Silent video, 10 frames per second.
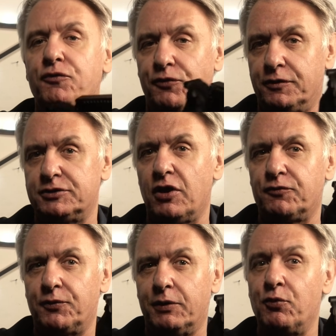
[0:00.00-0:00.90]
through the
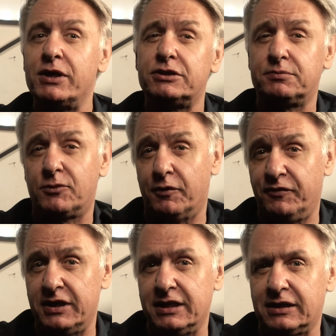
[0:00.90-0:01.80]
software, which,
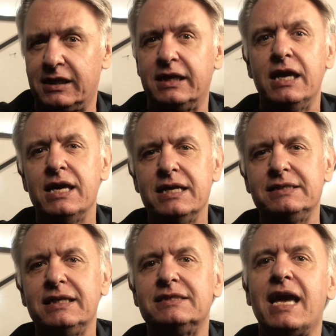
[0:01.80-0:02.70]
conveniently,
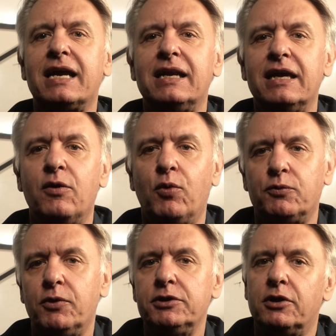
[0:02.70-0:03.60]
is exactly
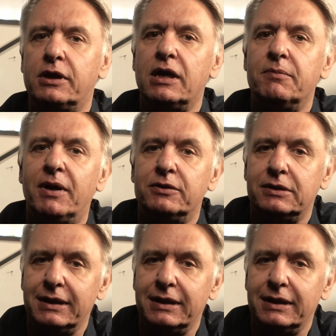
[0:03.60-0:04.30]
what we're talking about